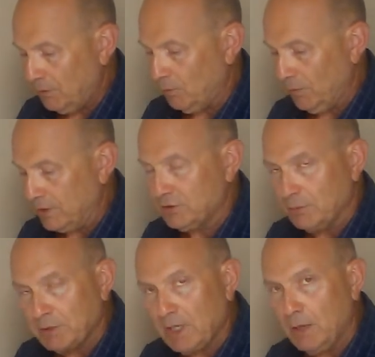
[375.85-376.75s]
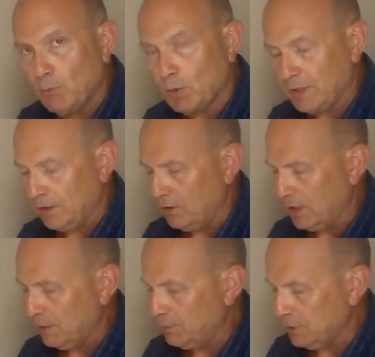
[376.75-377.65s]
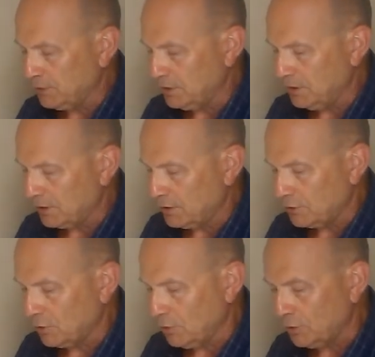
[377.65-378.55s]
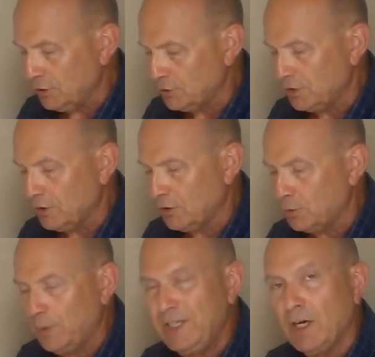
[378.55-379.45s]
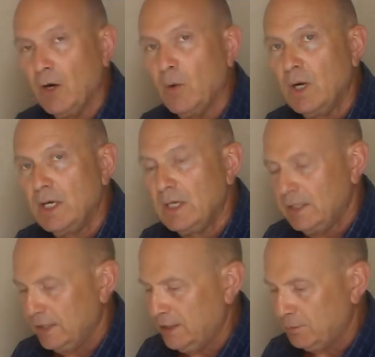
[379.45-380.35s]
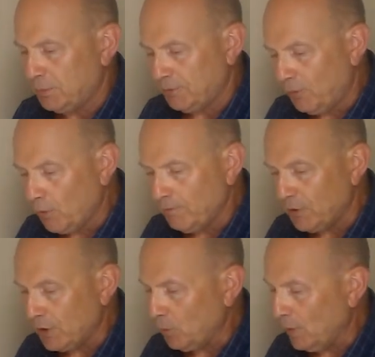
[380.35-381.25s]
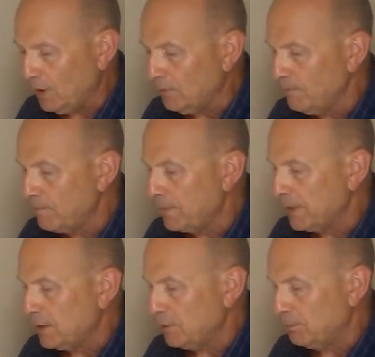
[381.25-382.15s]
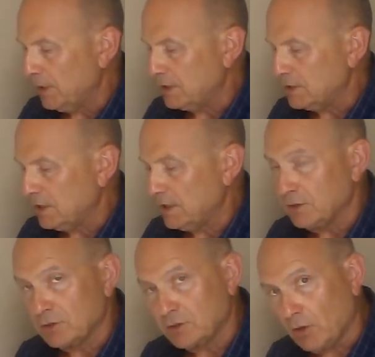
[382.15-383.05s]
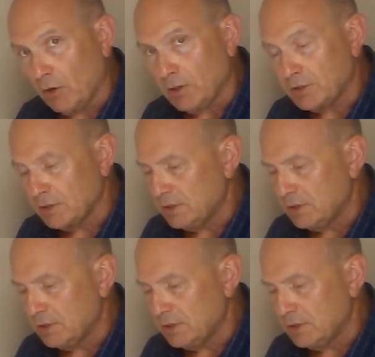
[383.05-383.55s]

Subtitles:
That's something I'm working on. I built a controller using Arduino. It didn't perform very well, but it's a start.